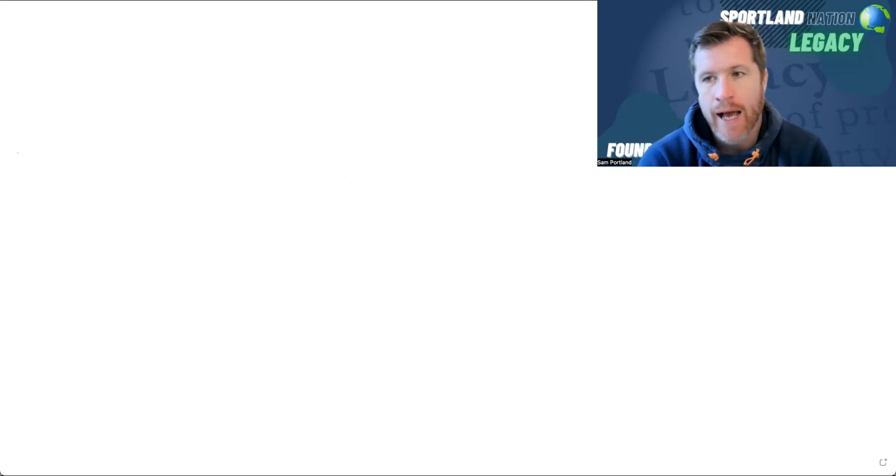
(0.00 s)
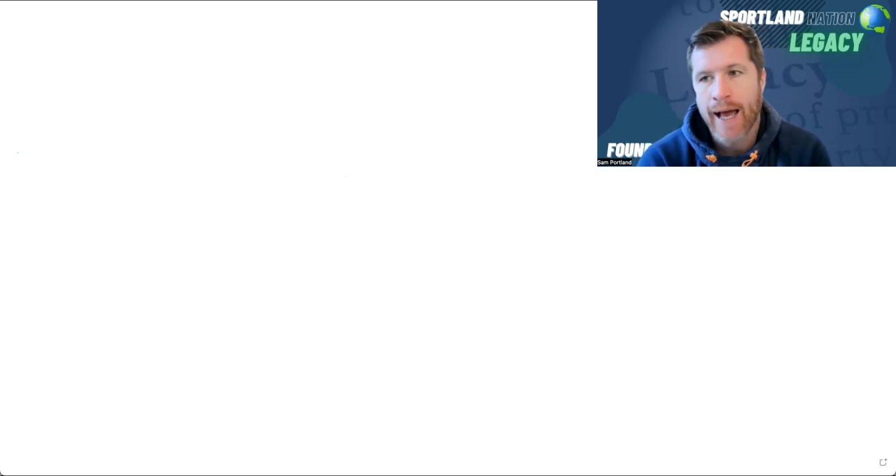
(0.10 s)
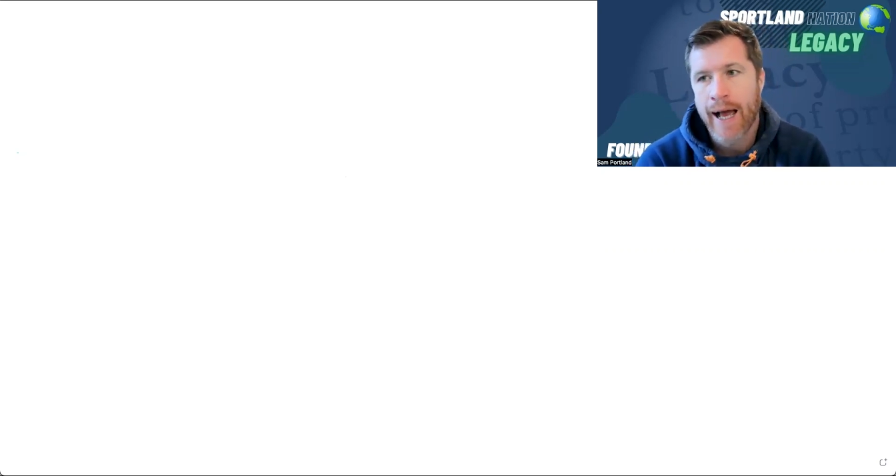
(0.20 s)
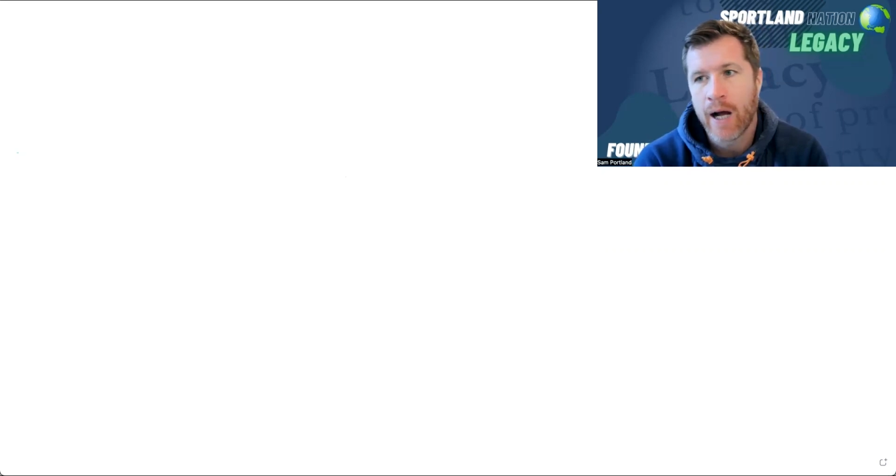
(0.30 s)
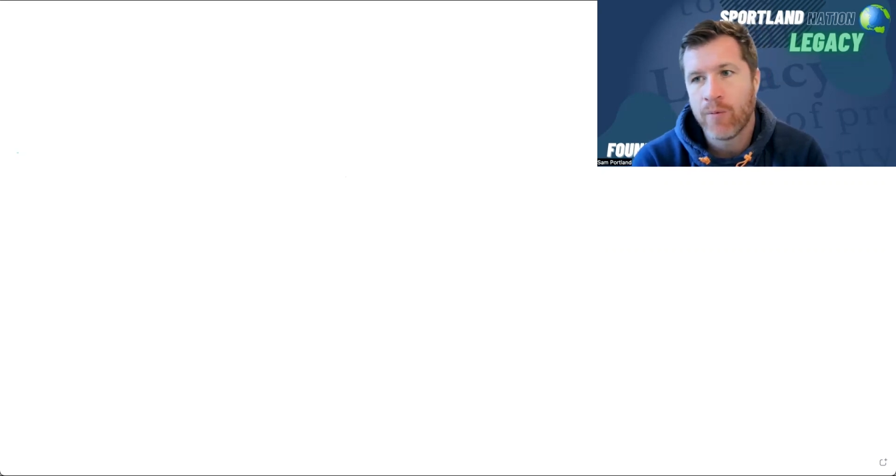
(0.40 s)

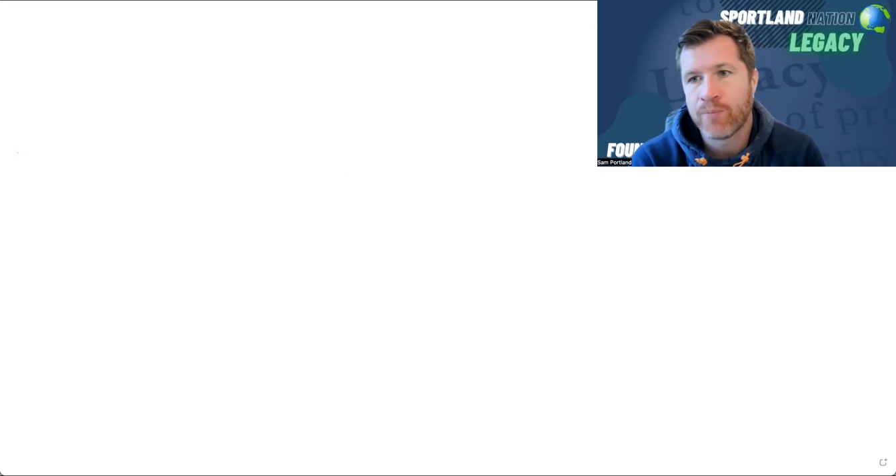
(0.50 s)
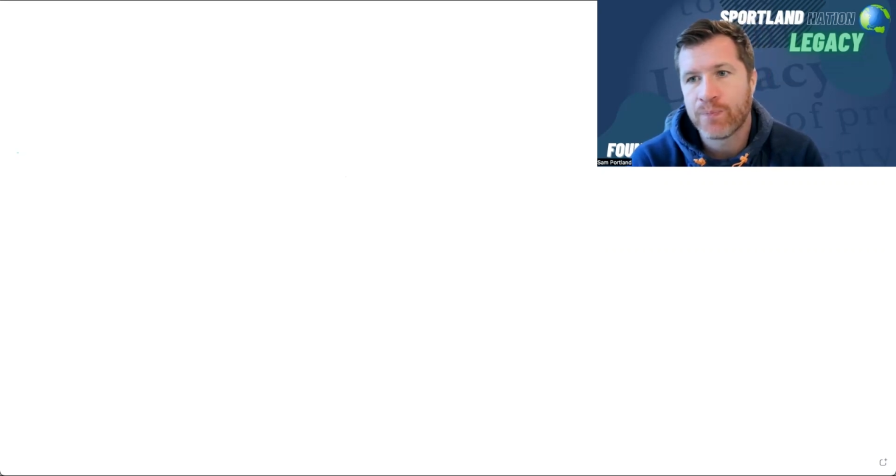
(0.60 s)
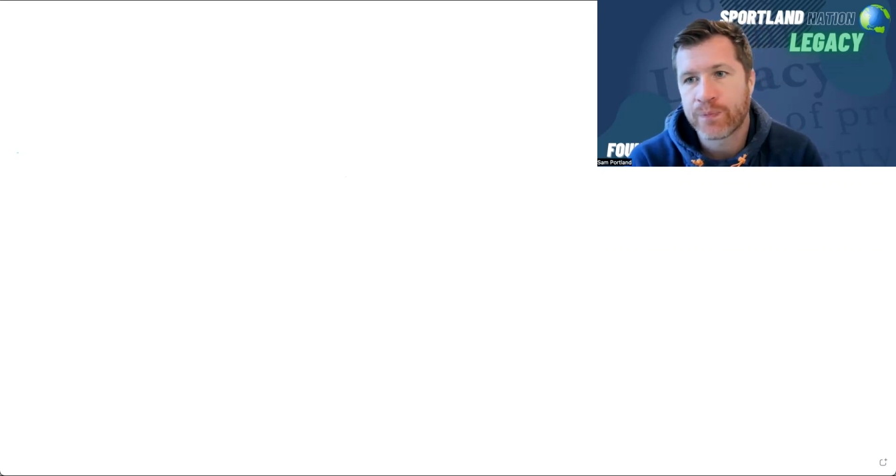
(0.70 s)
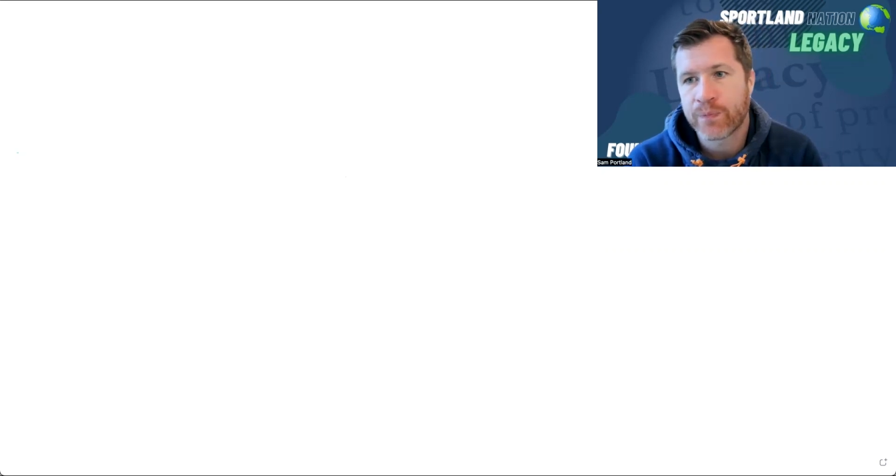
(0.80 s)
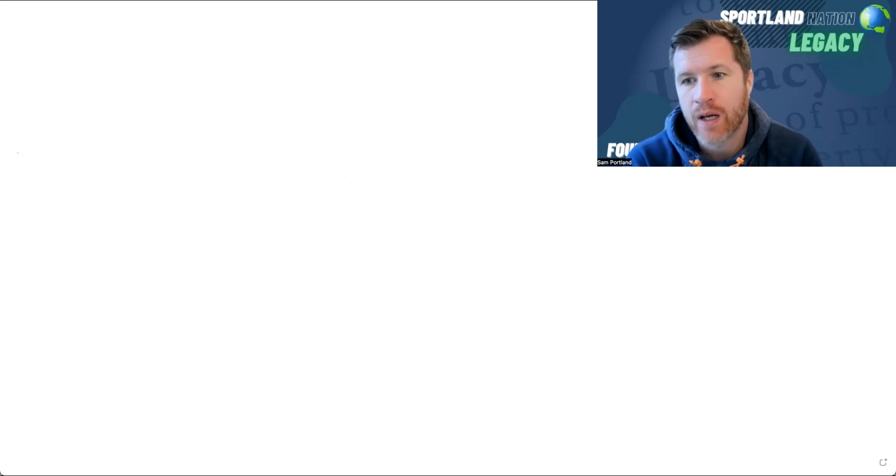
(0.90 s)
Um,
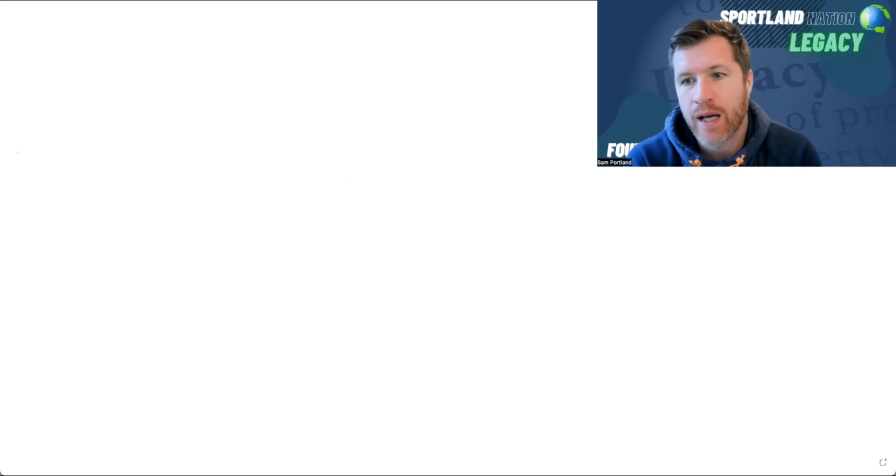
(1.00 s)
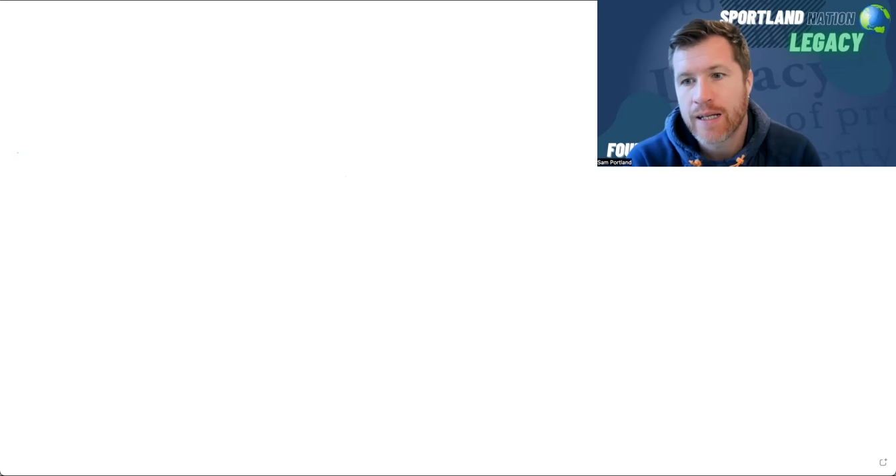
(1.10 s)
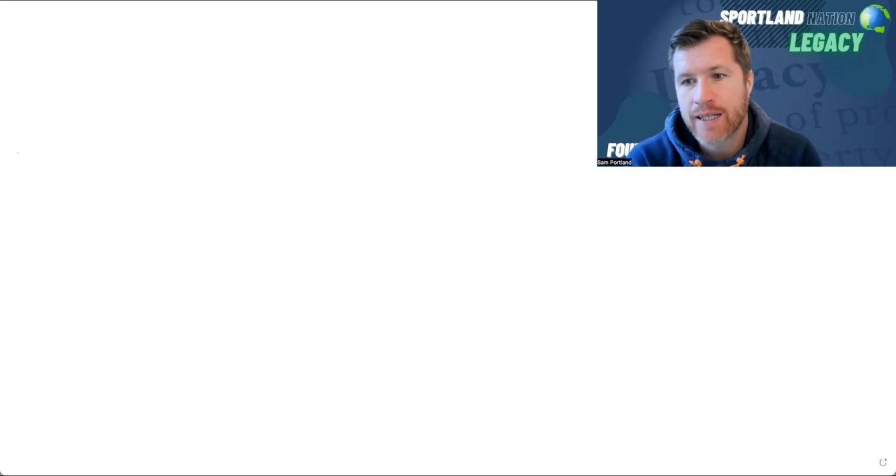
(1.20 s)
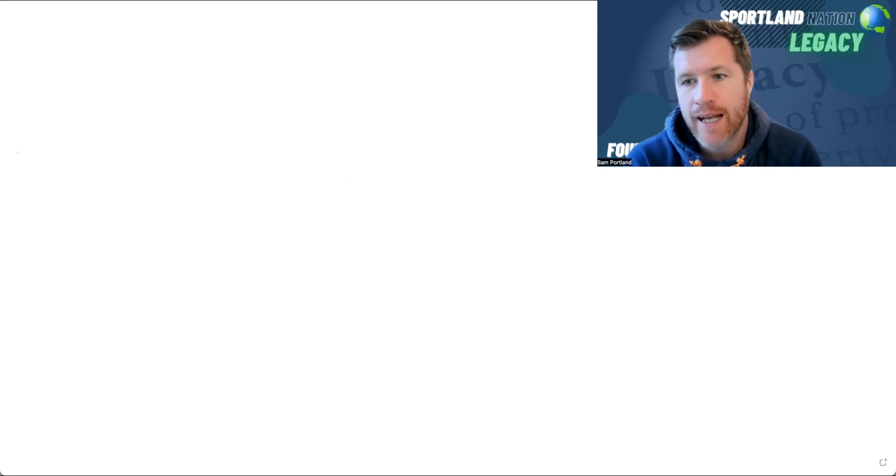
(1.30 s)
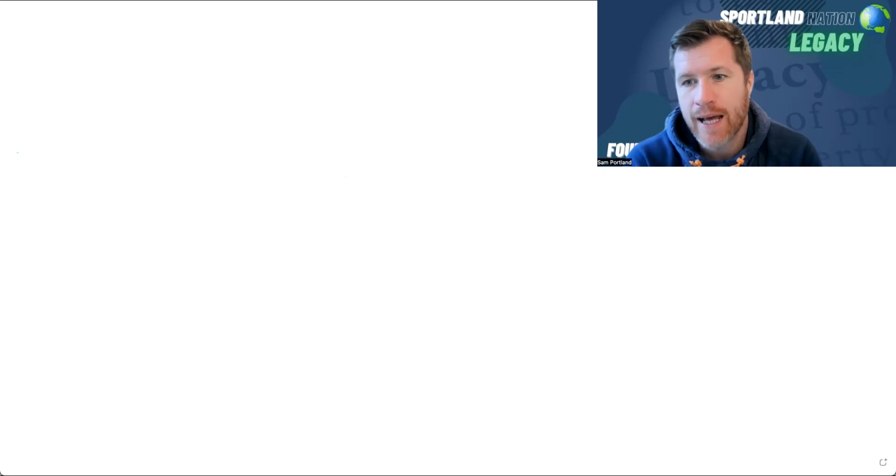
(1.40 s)

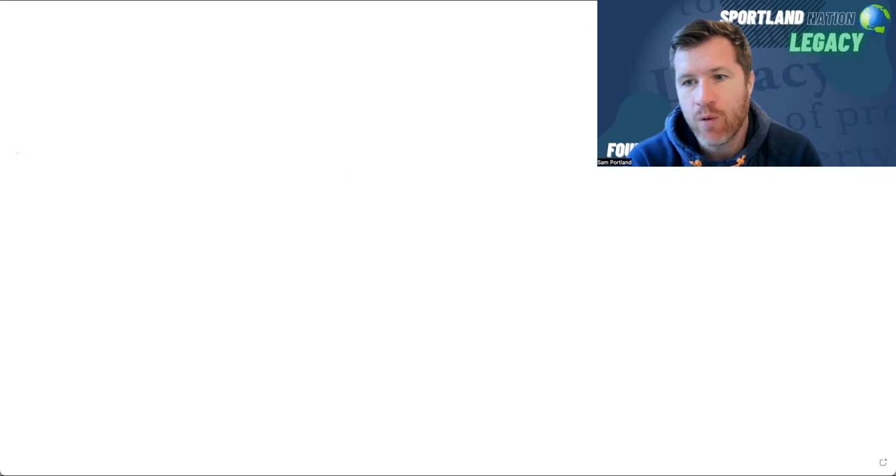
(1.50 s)
and today,